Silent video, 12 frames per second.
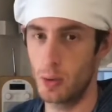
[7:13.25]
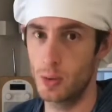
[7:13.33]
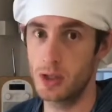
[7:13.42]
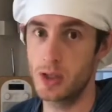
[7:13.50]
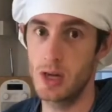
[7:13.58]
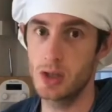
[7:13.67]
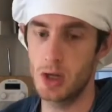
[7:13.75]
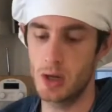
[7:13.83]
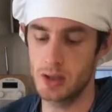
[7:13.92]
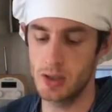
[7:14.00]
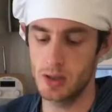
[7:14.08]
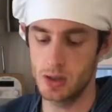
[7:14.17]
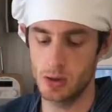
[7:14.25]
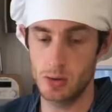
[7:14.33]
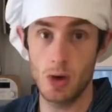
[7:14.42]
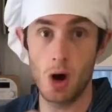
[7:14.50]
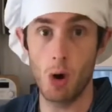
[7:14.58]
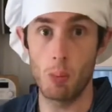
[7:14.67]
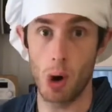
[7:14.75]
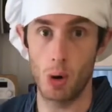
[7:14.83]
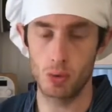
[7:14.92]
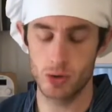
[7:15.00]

which then turns into the whole bowl.